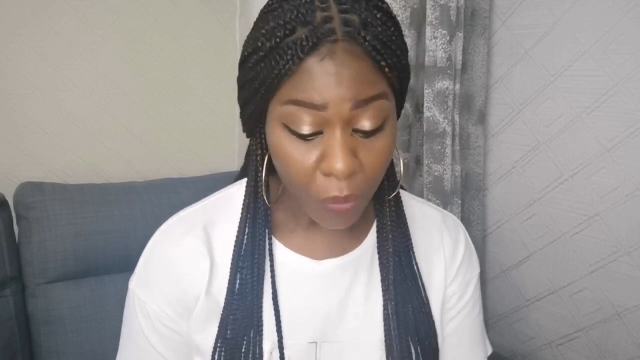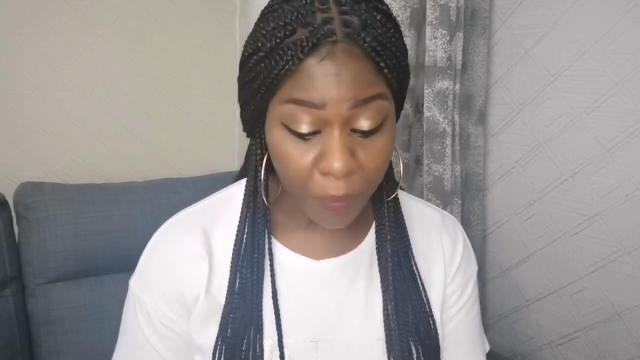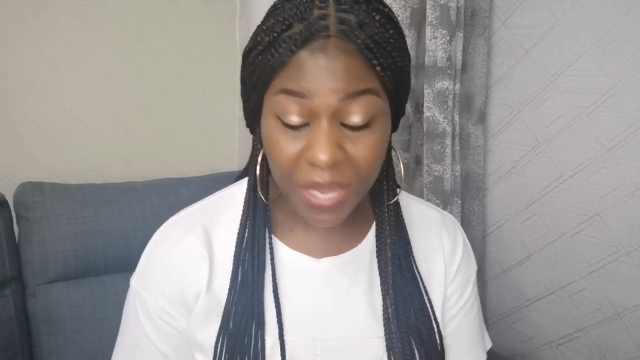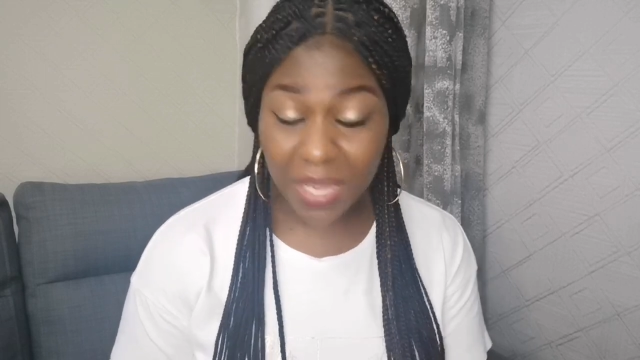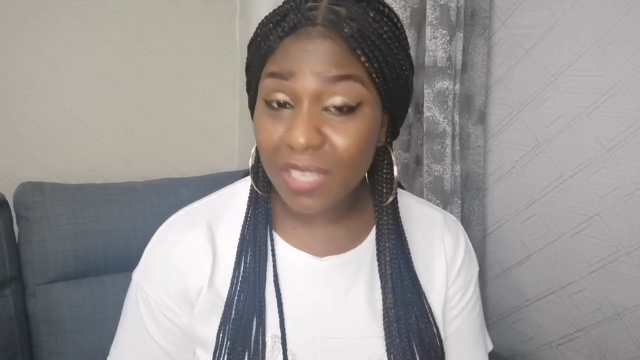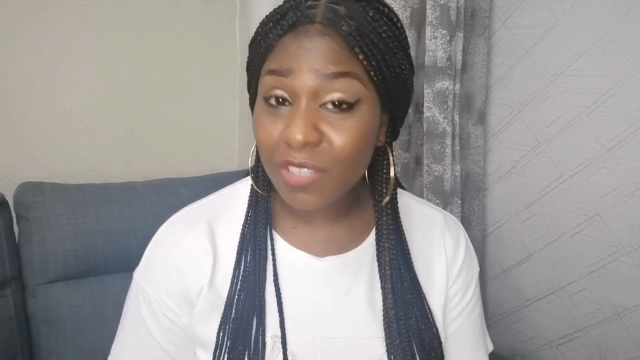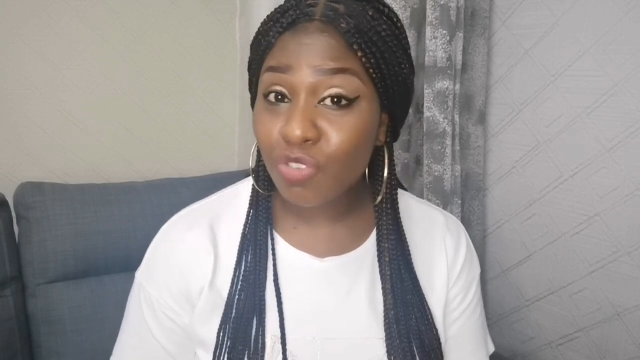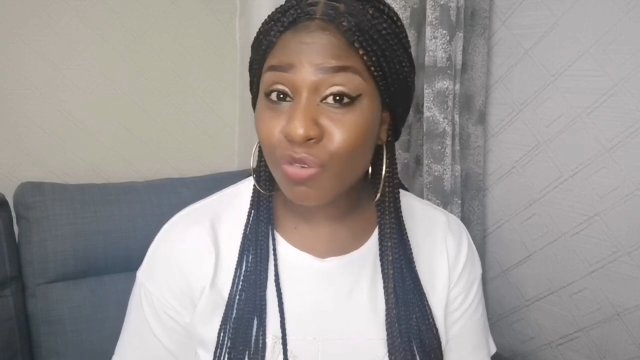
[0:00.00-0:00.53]

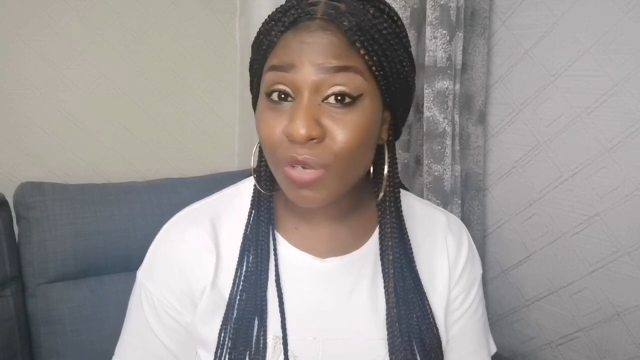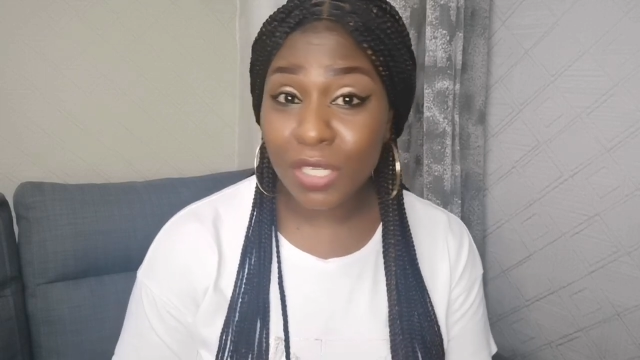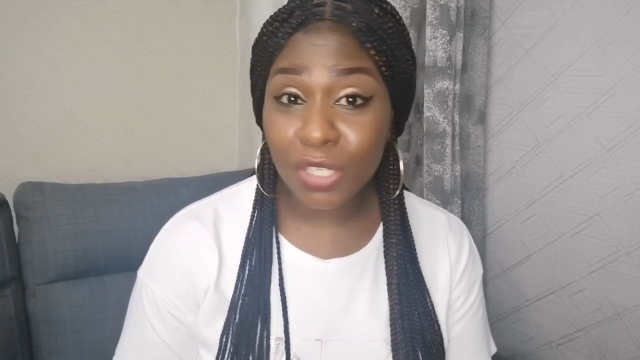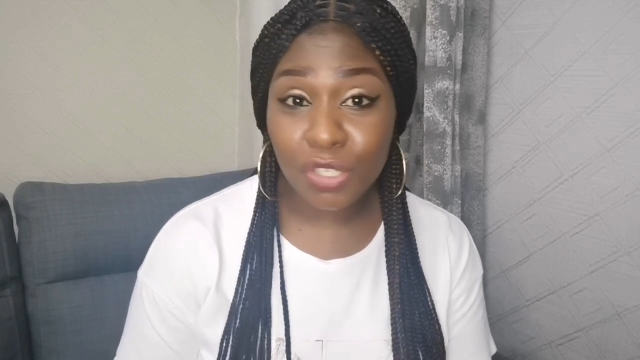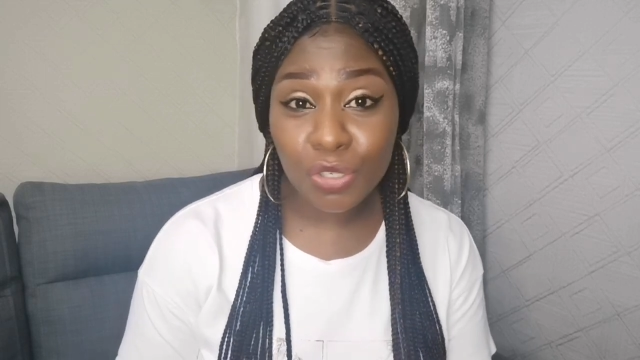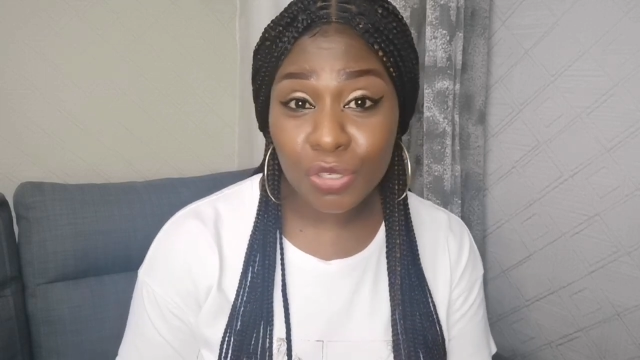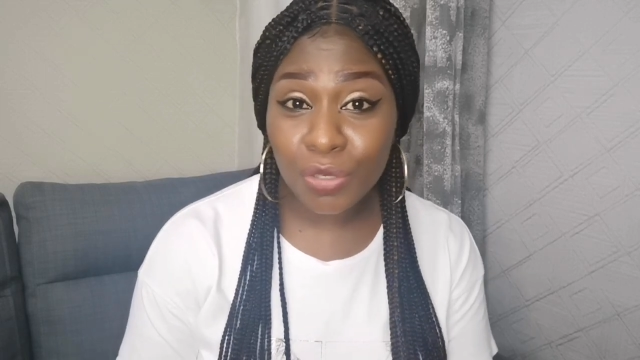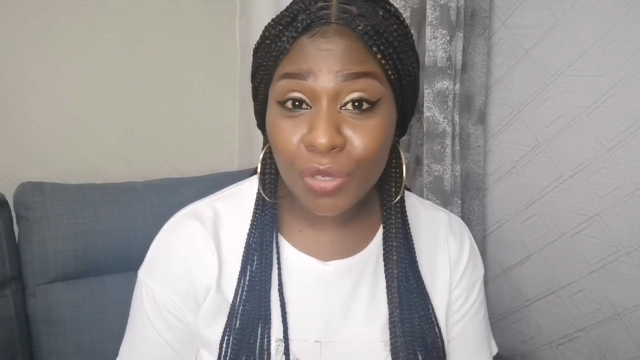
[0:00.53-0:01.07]
Be it a
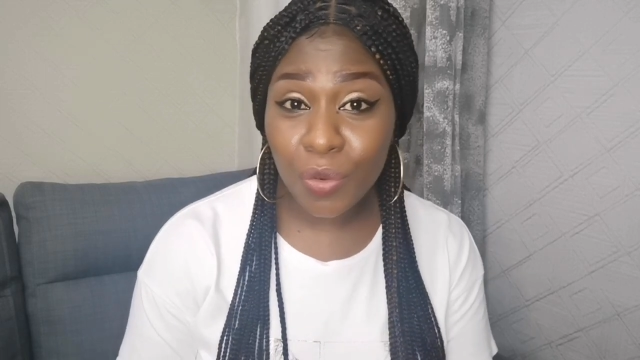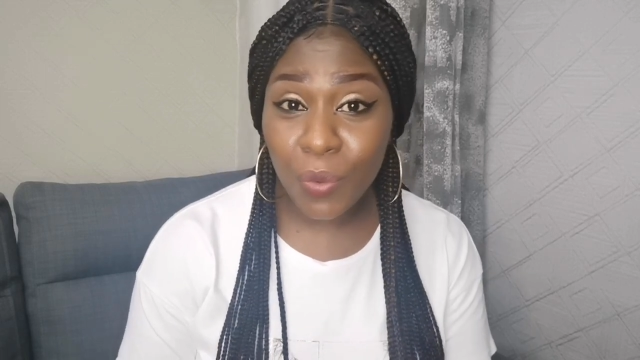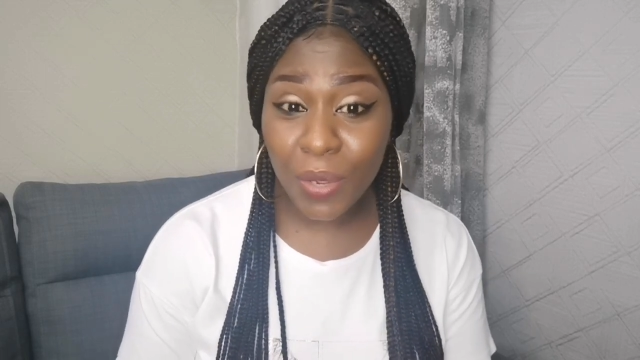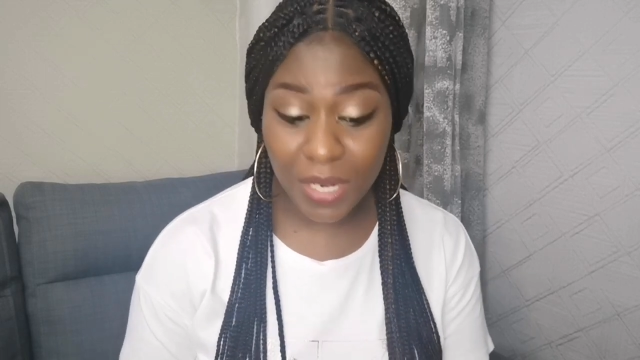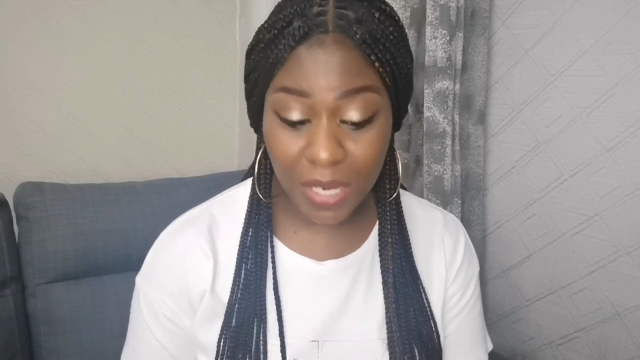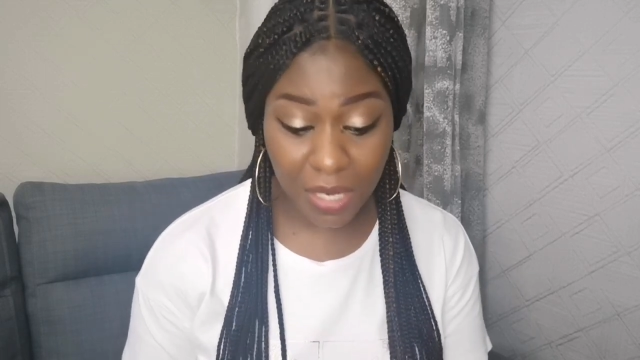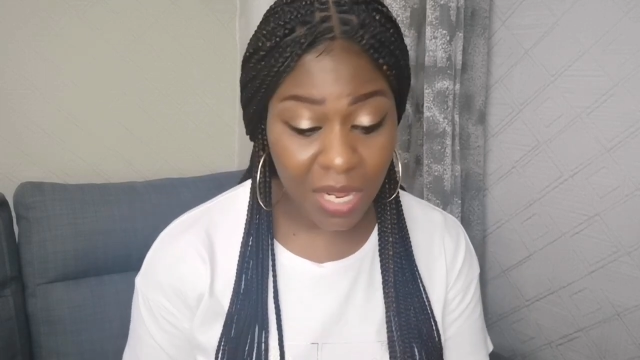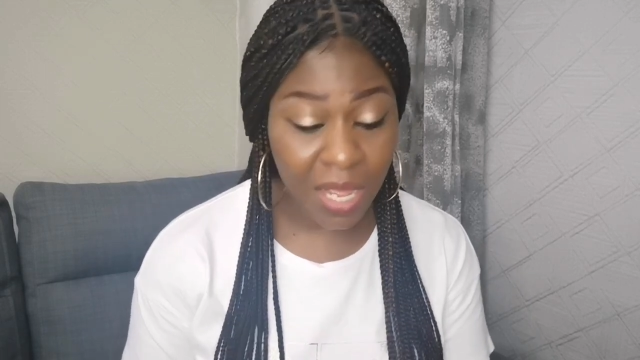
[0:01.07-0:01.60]
traditional
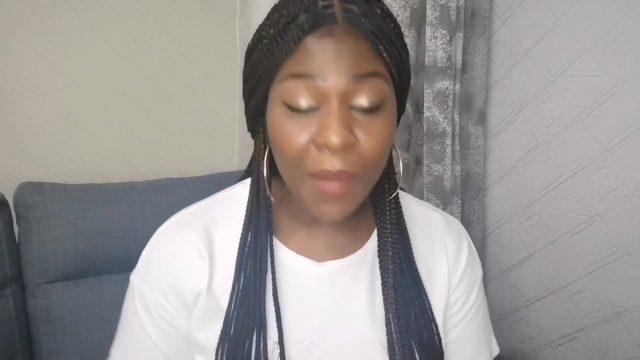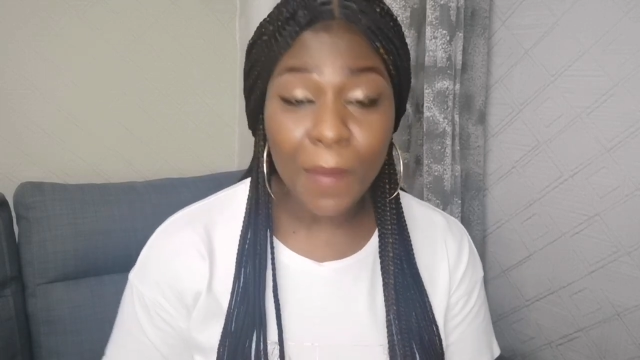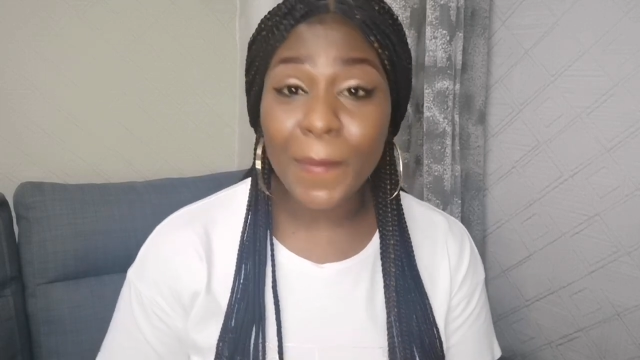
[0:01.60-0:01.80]
wedding,